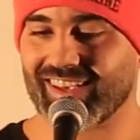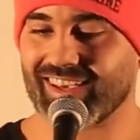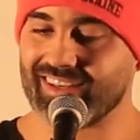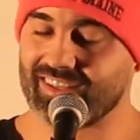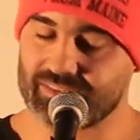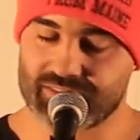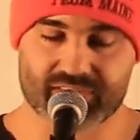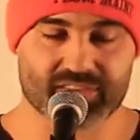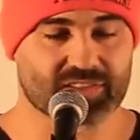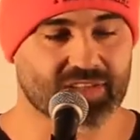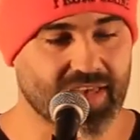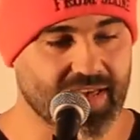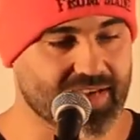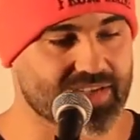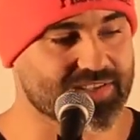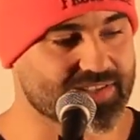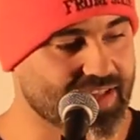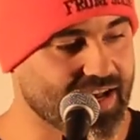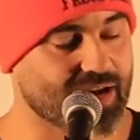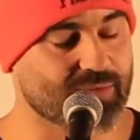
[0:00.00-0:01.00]
And he was,
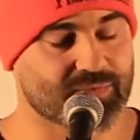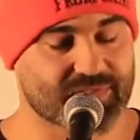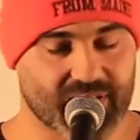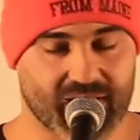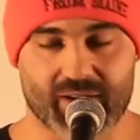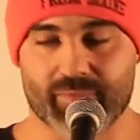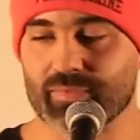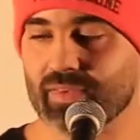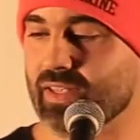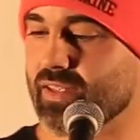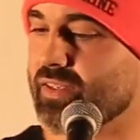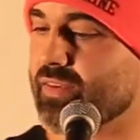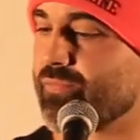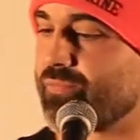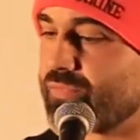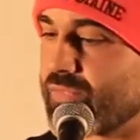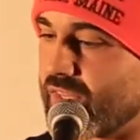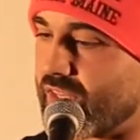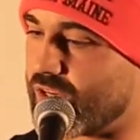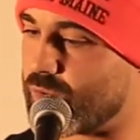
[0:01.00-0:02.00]
okay, stop, stop.
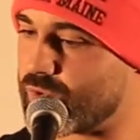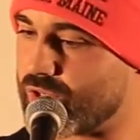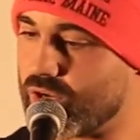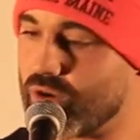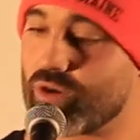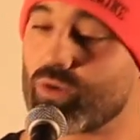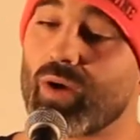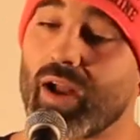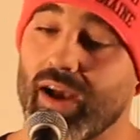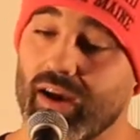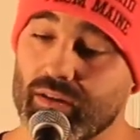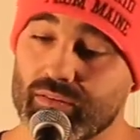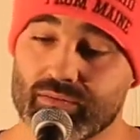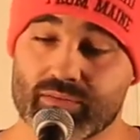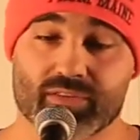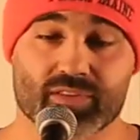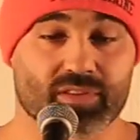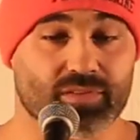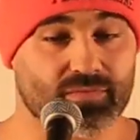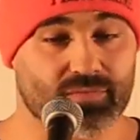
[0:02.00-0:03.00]
And it would go
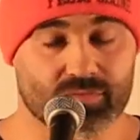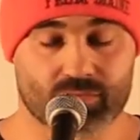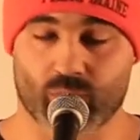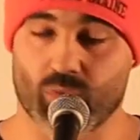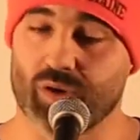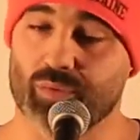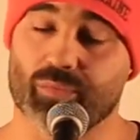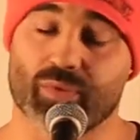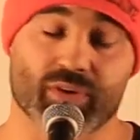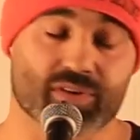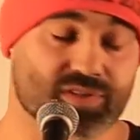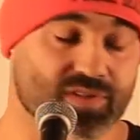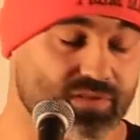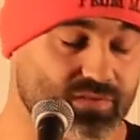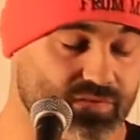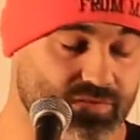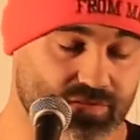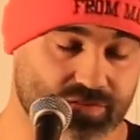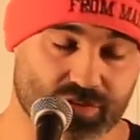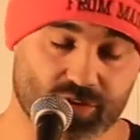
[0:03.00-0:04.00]
around to one person,
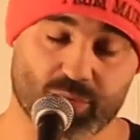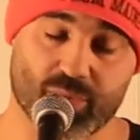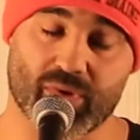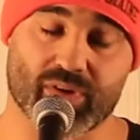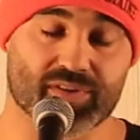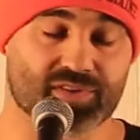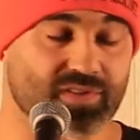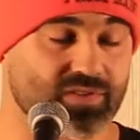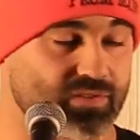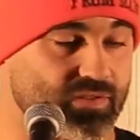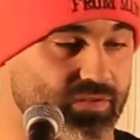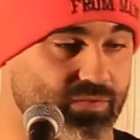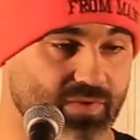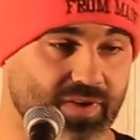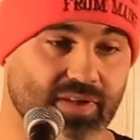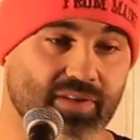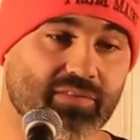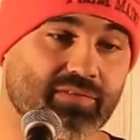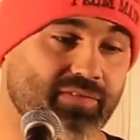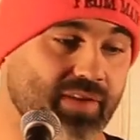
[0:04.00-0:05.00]
two person,
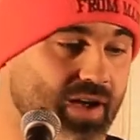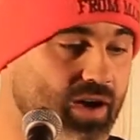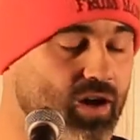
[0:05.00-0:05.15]
three,